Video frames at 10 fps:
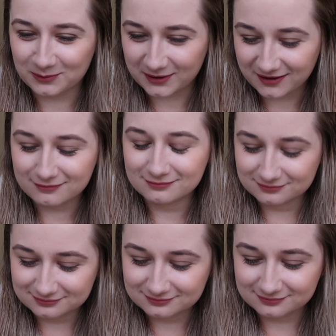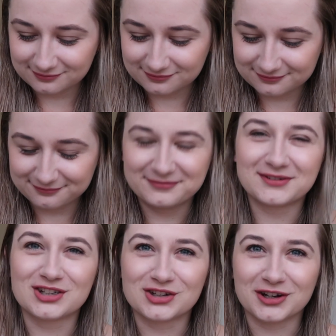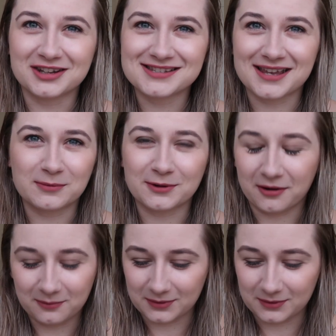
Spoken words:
but she should at the same time